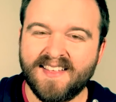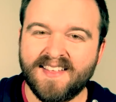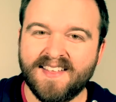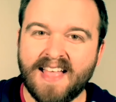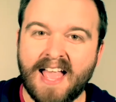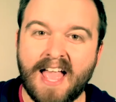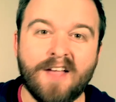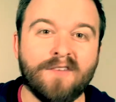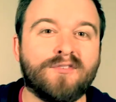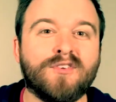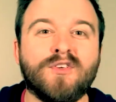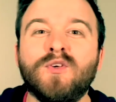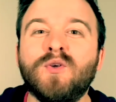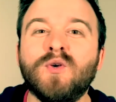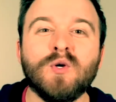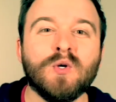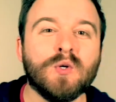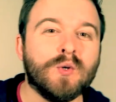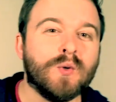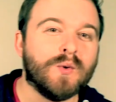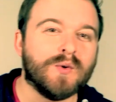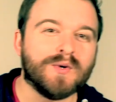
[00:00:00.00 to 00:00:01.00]
If
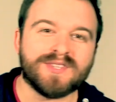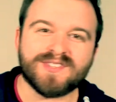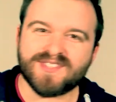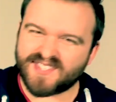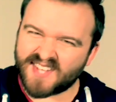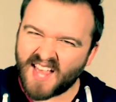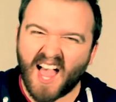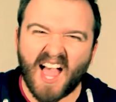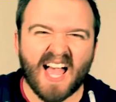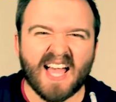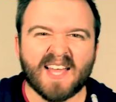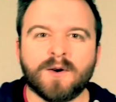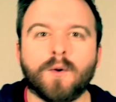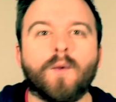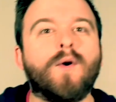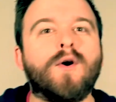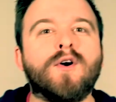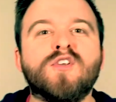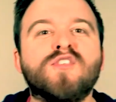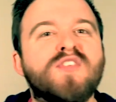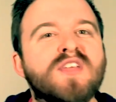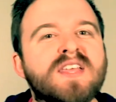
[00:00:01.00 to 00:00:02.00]
you said
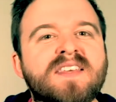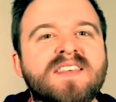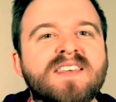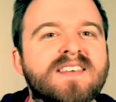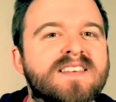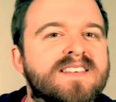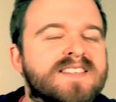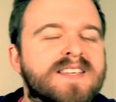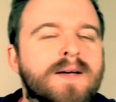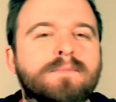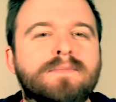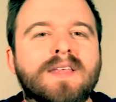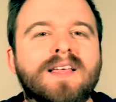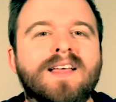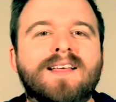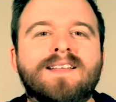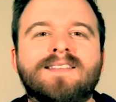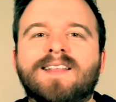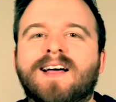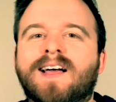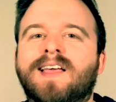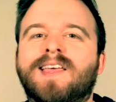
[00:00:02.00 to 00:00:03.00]
or thinking
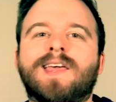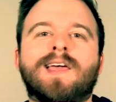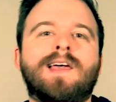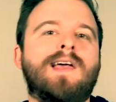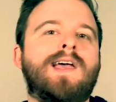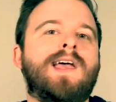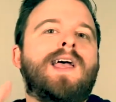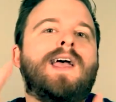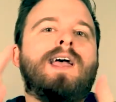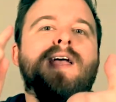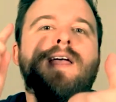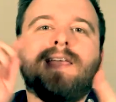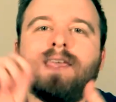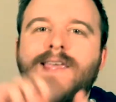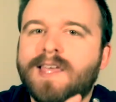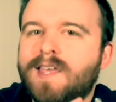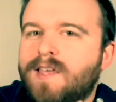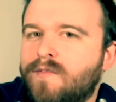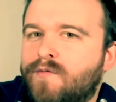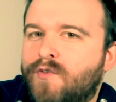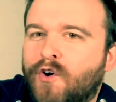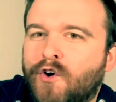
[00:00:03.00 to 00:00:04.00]
something like,
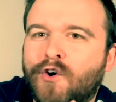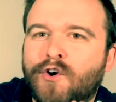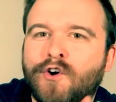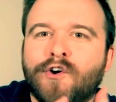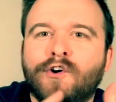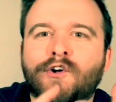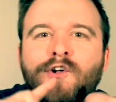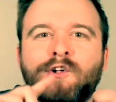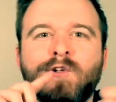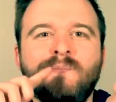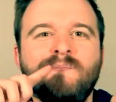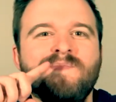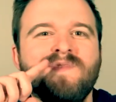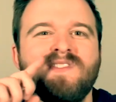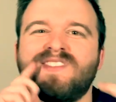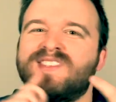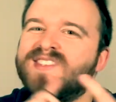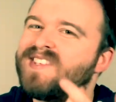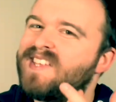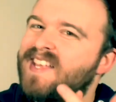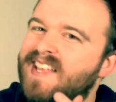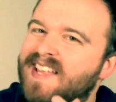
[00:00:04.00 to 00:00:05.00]
evil,
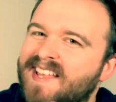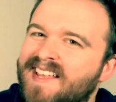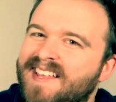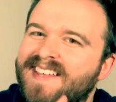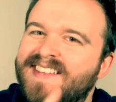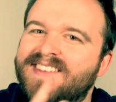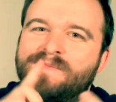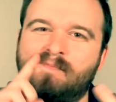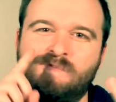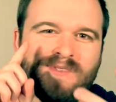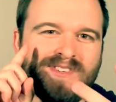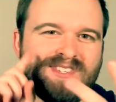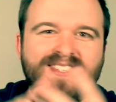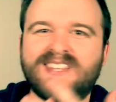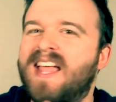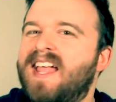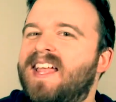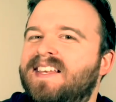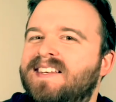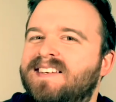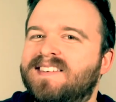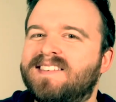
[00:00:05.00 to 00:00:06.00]
sin,
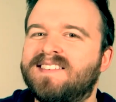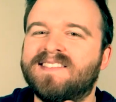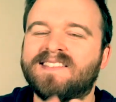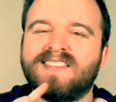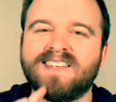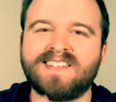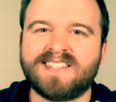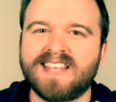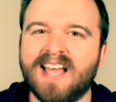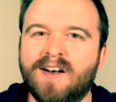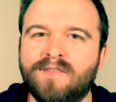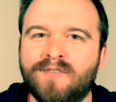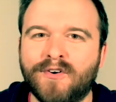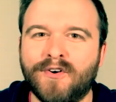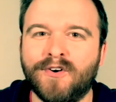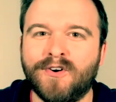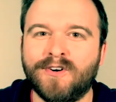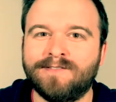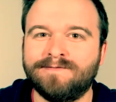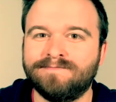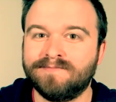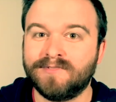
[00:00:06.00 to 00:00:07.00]
Satan, the
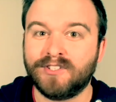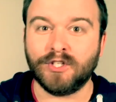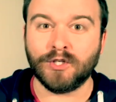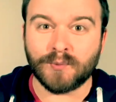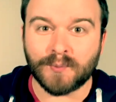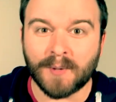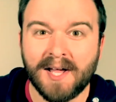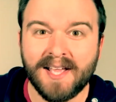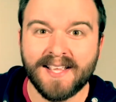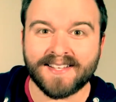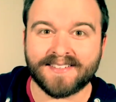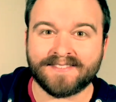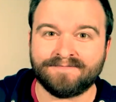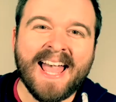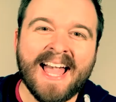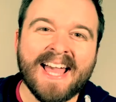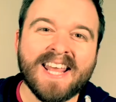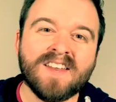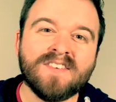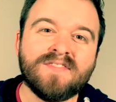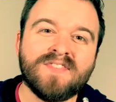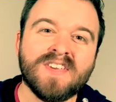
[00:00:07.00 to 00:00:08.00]
devil. You're right.
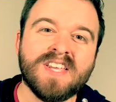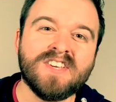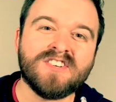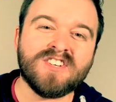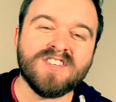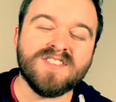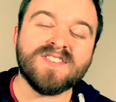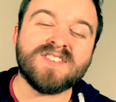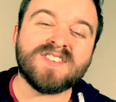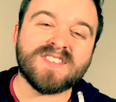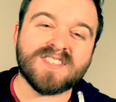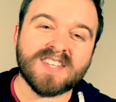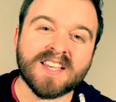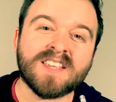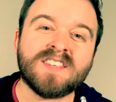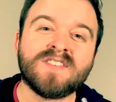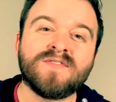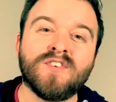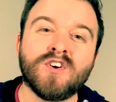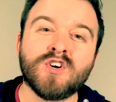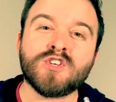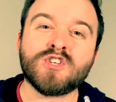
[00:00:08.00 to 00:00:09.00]
In Ephesians
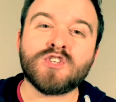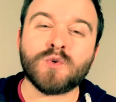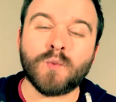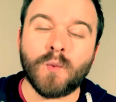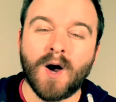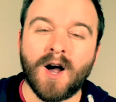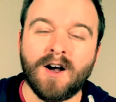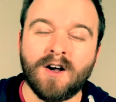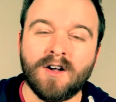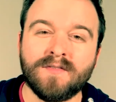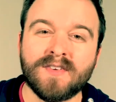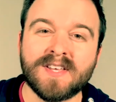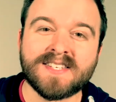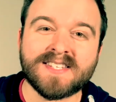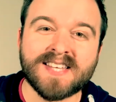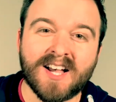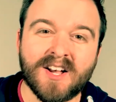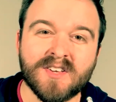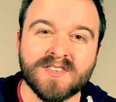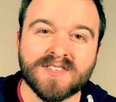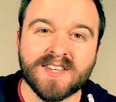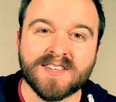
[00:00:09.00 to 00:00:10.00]
6 verse 12, it
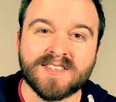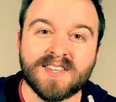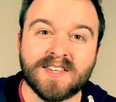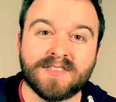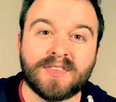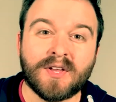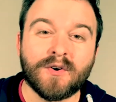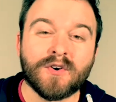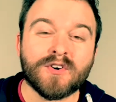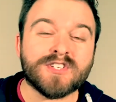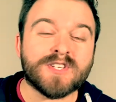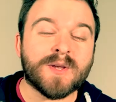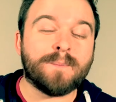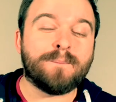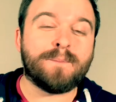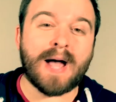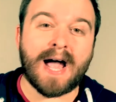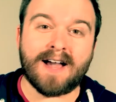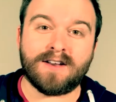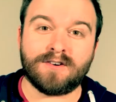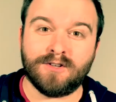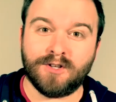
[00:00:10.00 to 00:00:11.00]
tells us that there is a
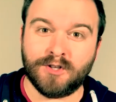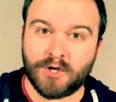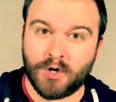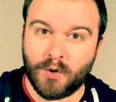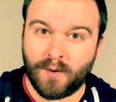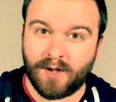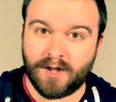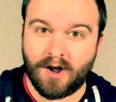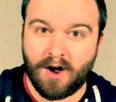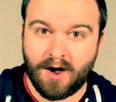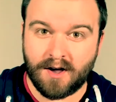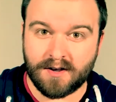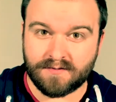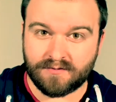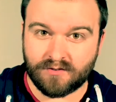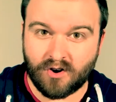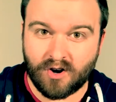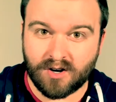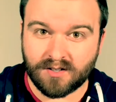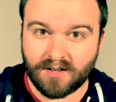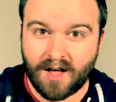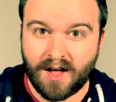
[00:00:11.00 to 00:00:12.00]
battle going on
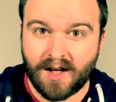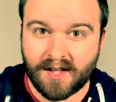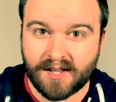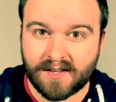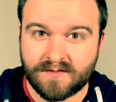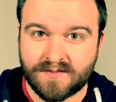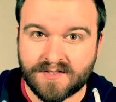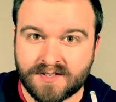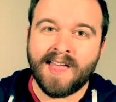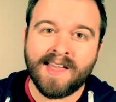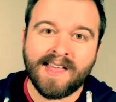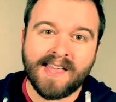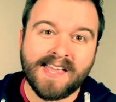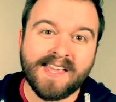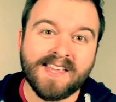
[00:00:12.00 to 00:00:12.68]
for our lives.